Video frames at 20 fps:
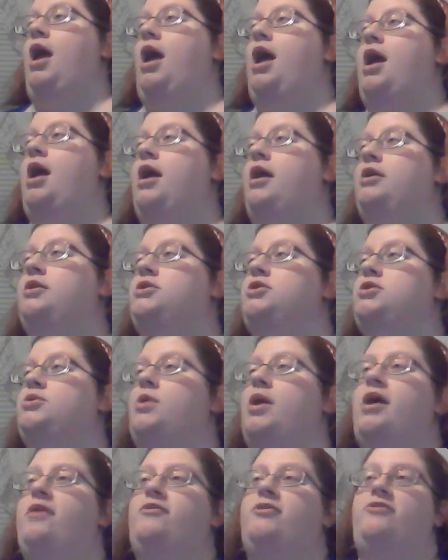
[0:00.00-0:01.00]
And you
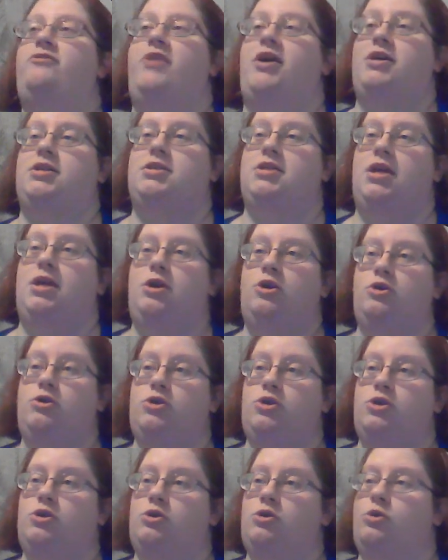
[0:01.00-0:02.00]
have effects that you
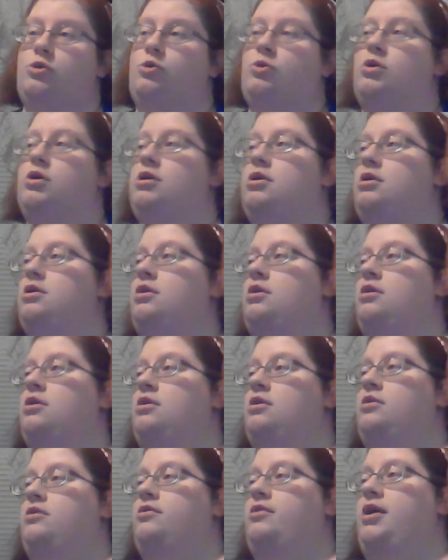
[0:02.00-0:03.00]
can do,
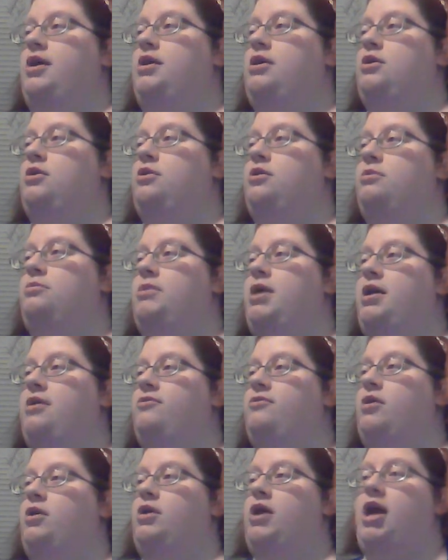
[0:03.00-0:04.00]
like you can
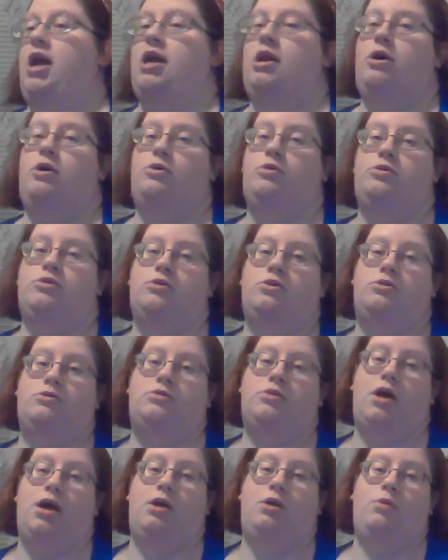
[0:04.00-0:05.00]
make volcanoes or
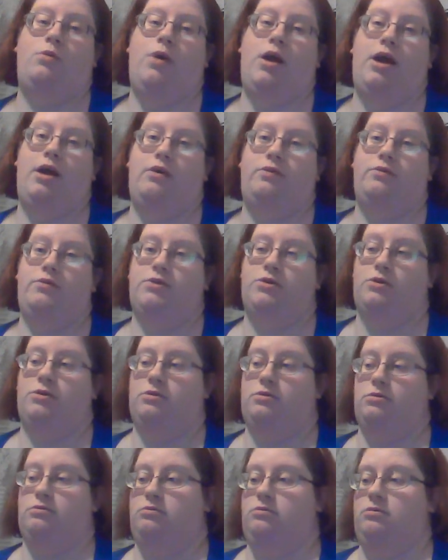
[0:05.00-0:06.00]
tidal waves
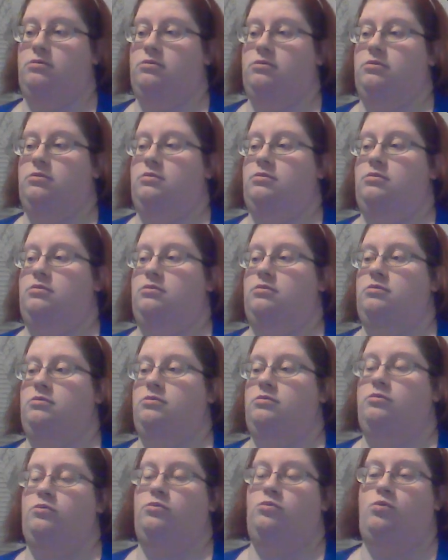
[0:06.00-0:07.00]
or
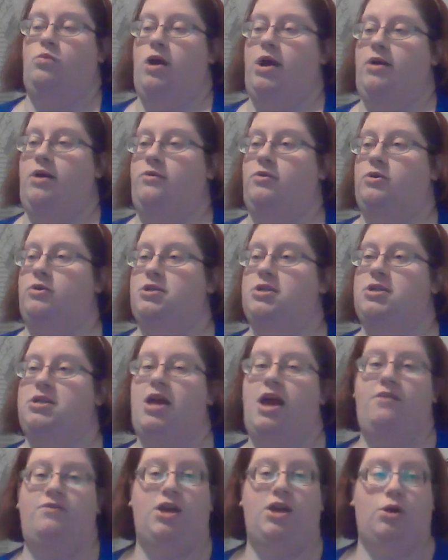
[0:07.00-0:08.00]
whatevers, and
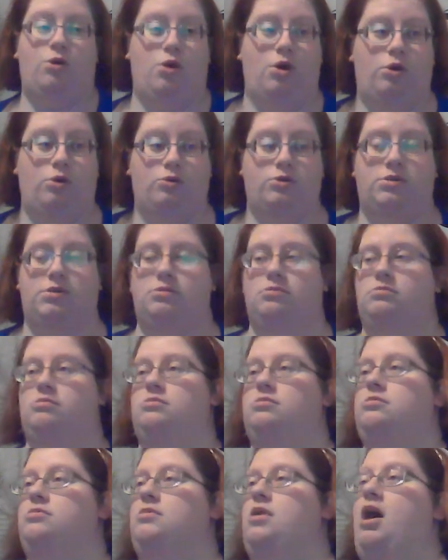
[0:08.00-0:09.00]
you have heroes, and
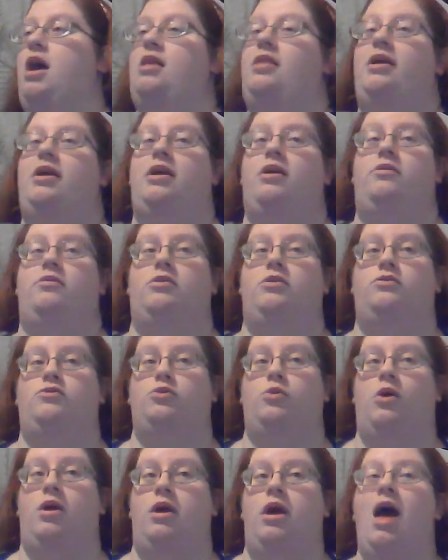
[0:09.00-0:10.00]
I like Helen of
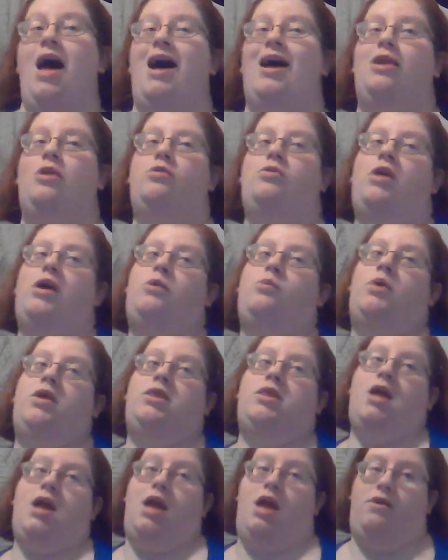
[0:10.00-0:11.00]
Troy. I don't like
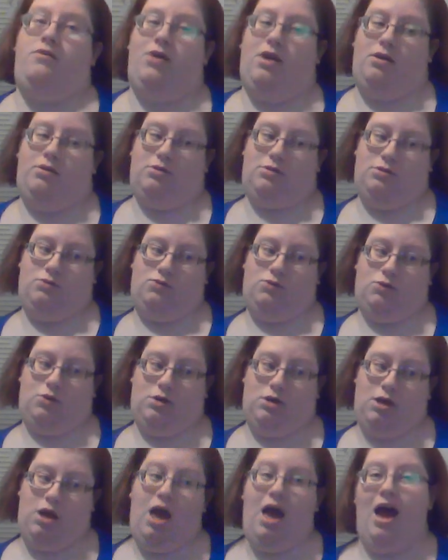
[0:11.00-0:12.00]
when they have Helen of
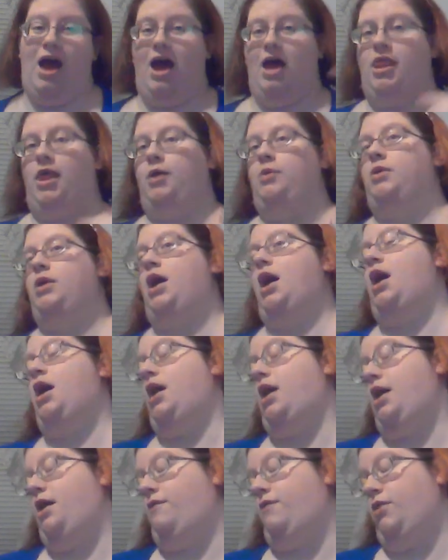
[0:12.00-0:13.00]
Troy. I like when
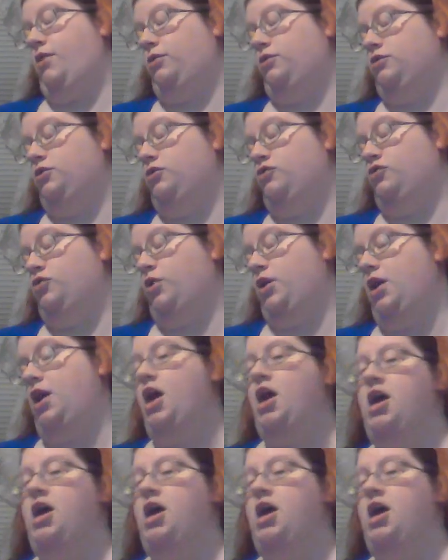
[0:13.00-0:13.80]
I have Helen of Troy.